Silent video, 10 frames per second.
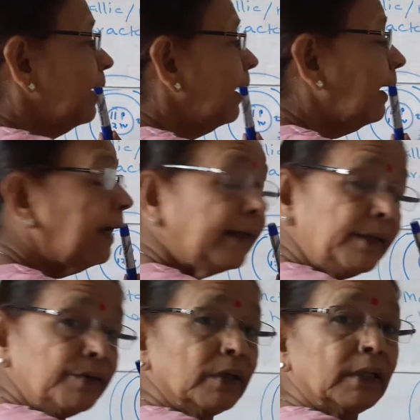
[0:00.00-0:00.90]

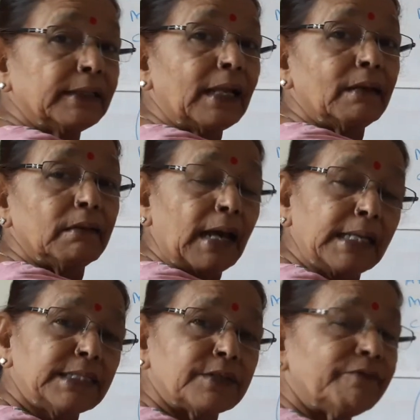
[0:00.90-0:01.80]
and the
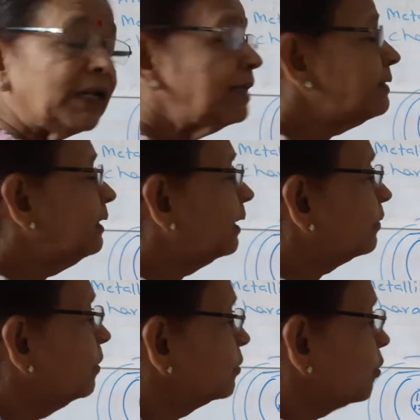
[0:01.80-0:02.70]
last valence
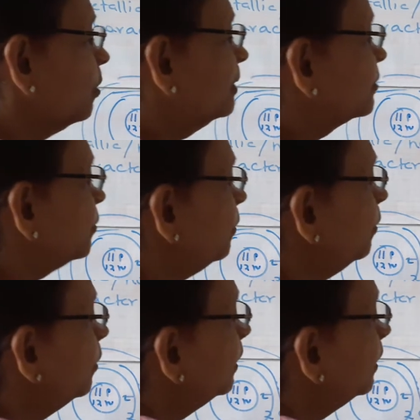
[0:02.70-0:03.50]
electrons also,